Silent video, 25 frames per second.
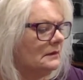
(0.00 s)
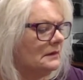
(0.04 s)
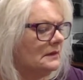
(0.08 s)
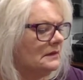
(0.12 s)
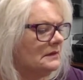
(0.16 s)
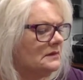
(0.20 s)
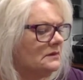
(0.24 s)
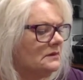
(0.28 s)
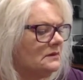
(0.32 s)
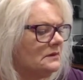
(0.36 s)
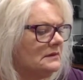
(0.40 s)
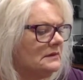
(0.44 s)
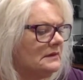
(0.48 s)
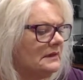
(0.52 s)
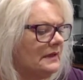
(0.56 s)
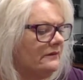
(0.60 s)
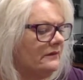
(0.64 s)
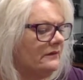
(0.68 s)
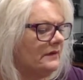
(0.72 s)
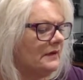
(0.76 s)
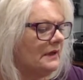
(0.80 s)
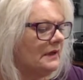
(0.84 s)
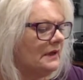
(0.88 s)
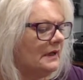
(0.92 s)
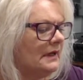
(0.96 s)
So
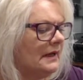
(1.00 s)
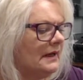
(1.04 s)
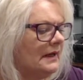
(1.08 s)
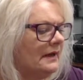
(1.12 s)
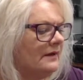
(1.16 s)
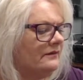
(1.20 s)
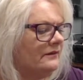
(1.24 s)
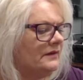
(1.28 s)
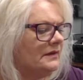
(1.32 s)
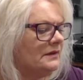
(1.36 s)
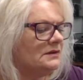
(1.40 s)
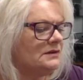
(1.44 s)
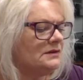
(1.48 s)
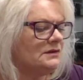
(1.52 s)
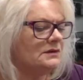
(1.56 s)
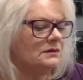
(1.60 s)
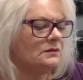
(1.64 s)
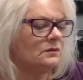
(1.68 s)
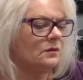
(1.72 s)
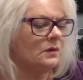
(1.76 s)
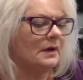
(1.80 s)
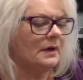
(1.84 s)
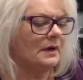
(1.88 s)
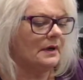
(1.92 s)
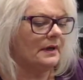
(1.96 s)
7.5 inches
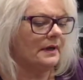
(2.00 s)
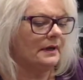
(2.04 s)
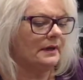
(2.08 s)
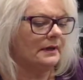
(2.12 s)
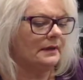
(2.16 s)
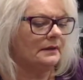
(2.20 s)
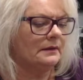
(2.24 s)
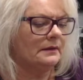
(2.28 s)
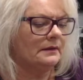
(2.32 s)
wide